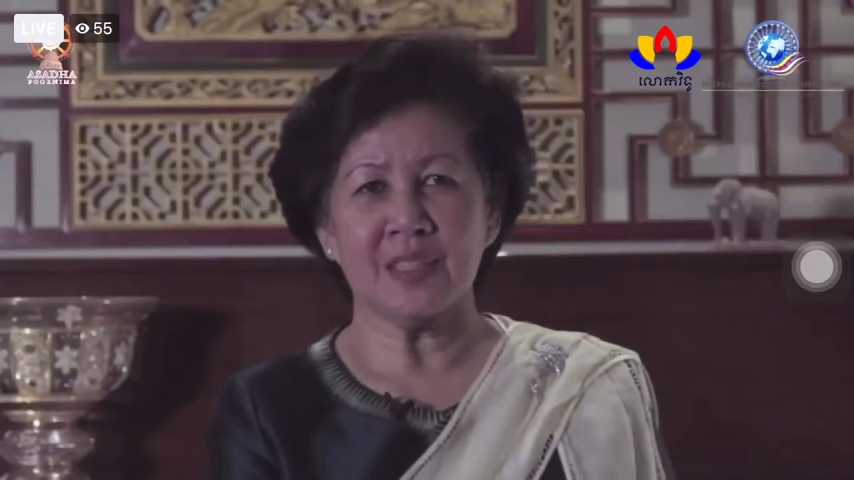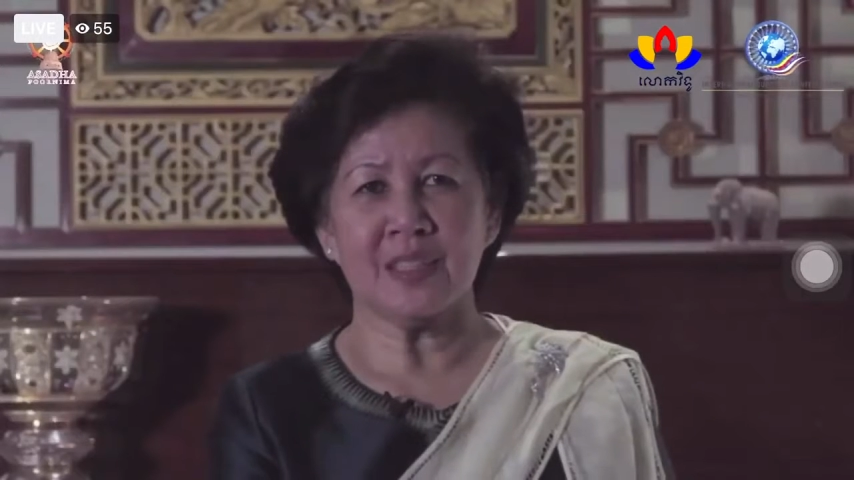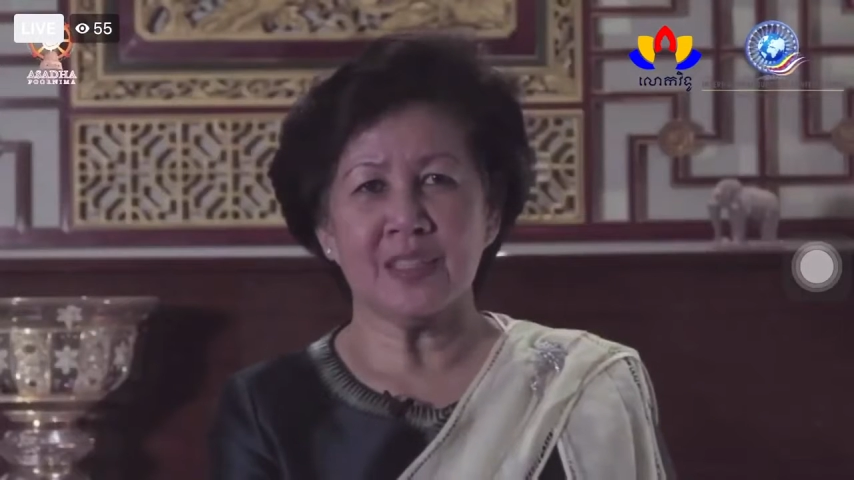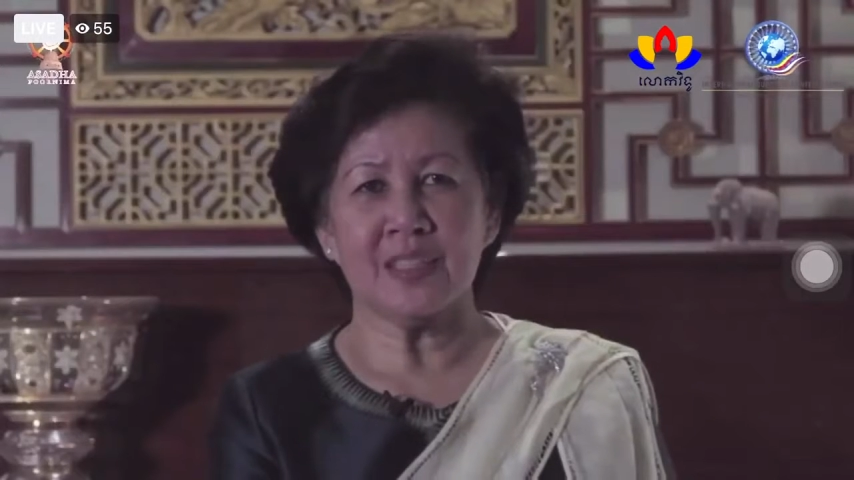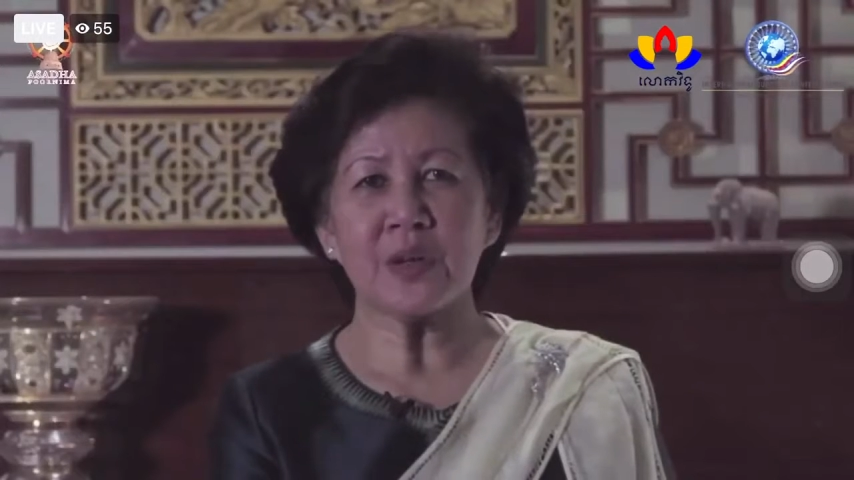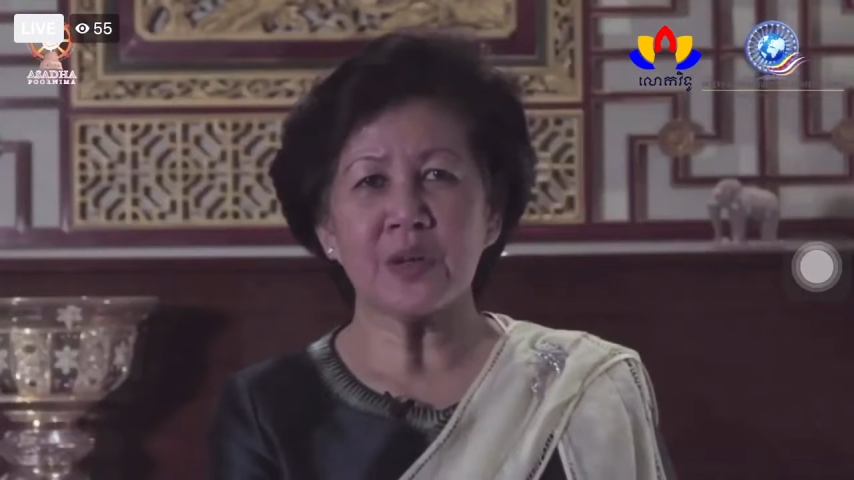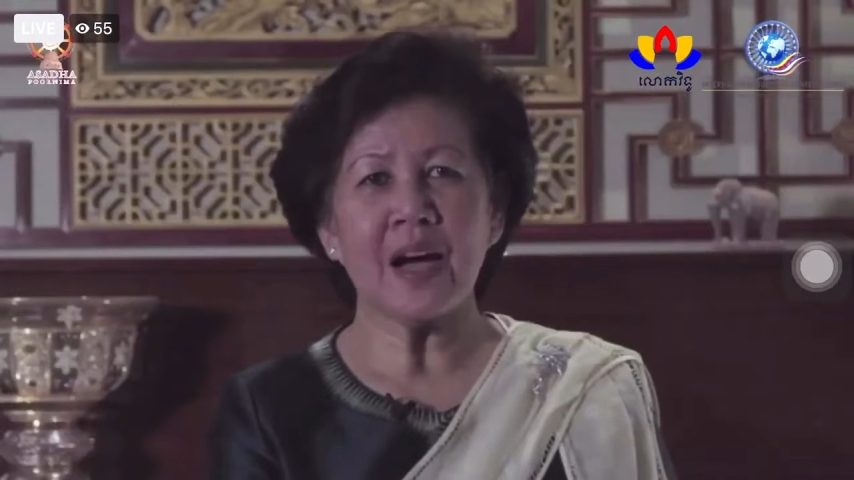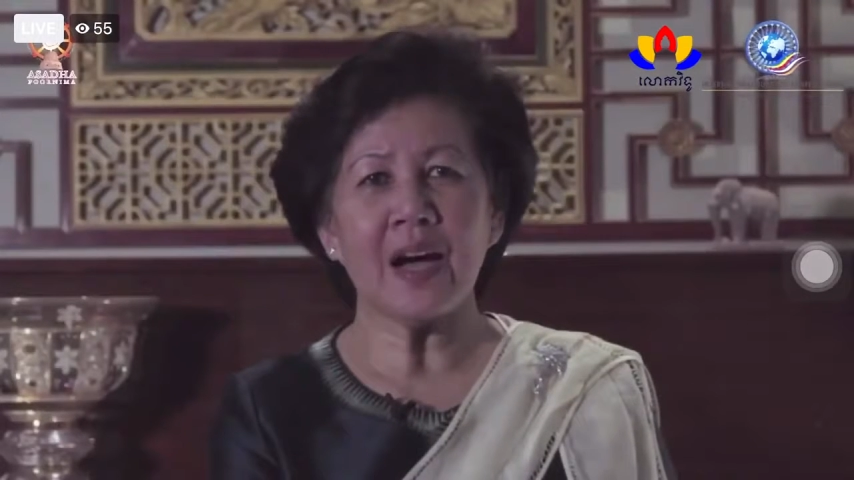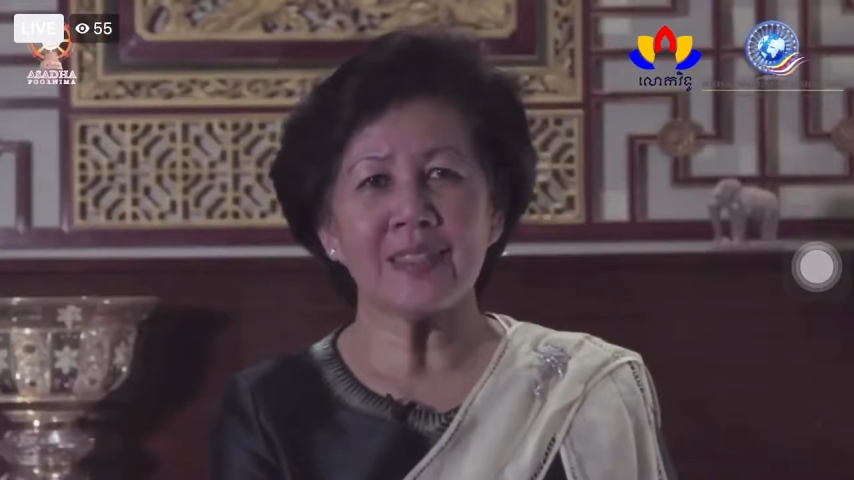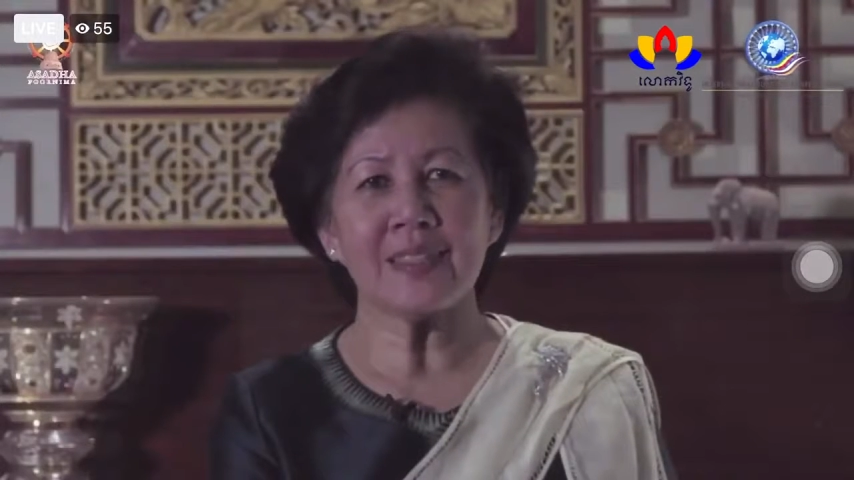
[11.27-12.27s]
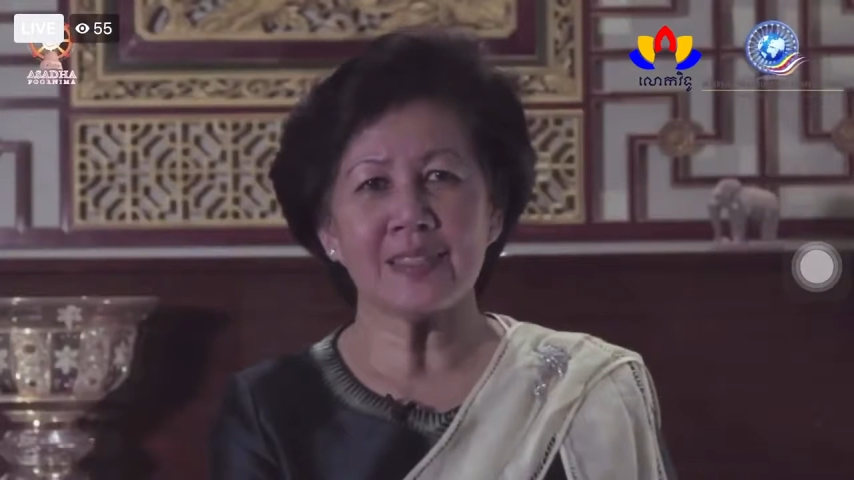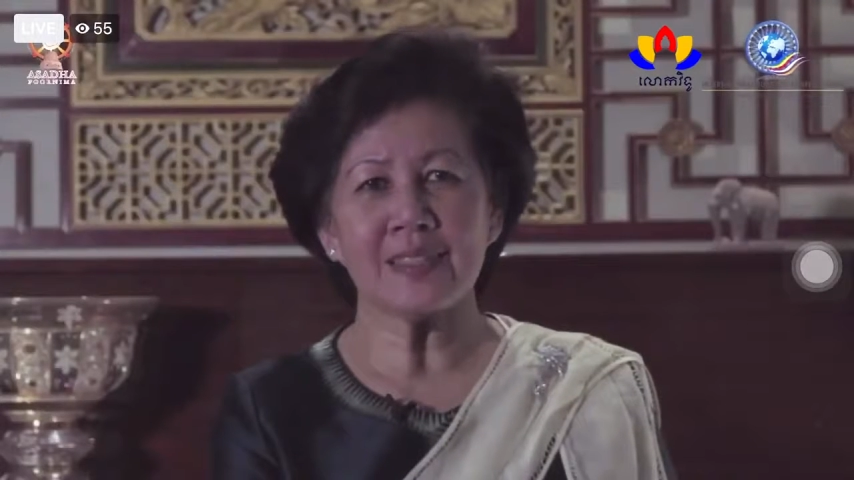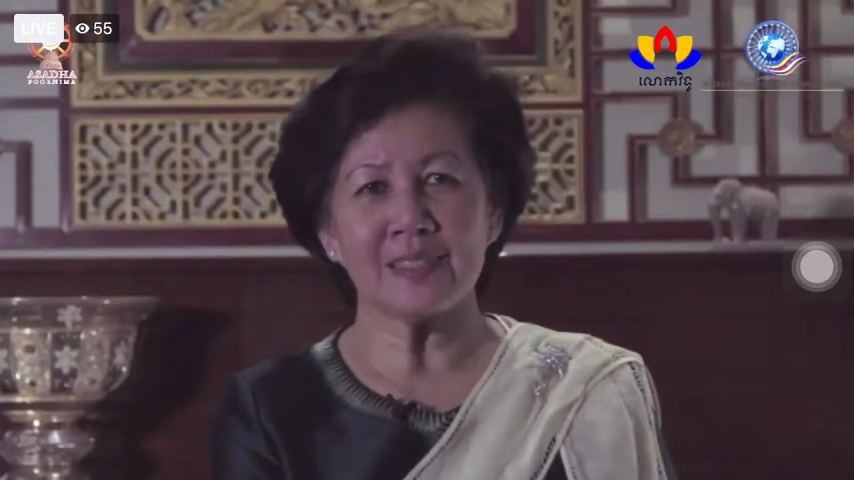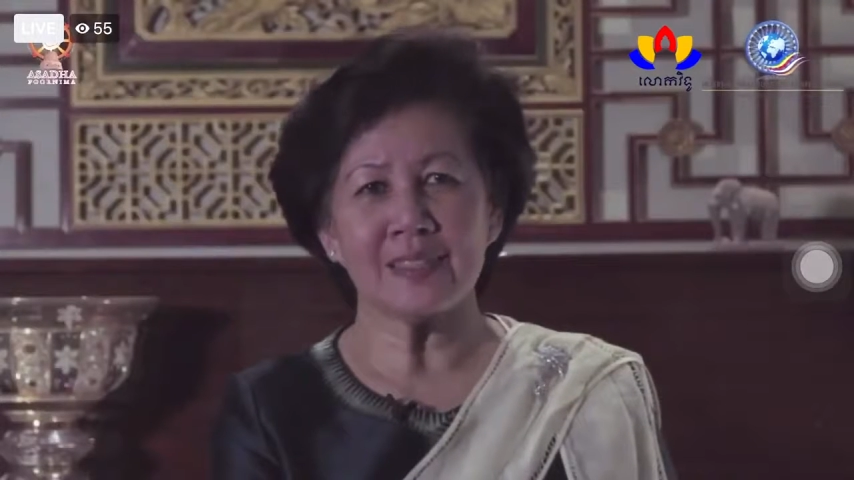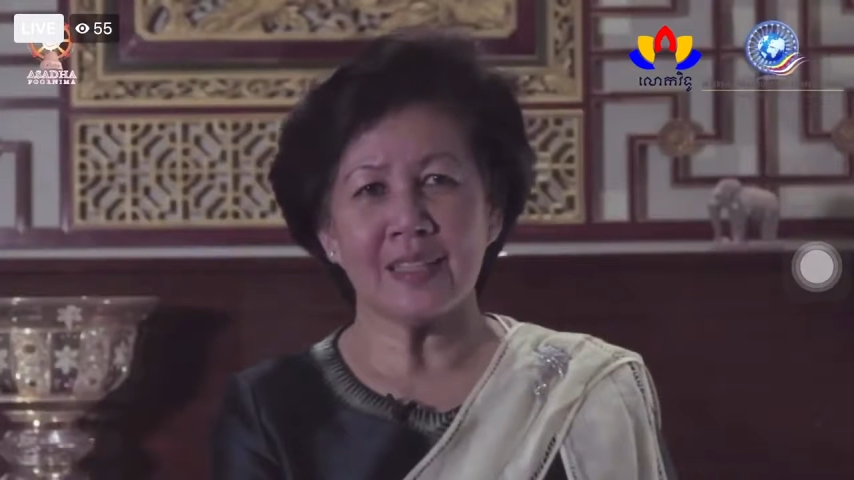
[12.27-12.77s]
Your Royal Highnesses,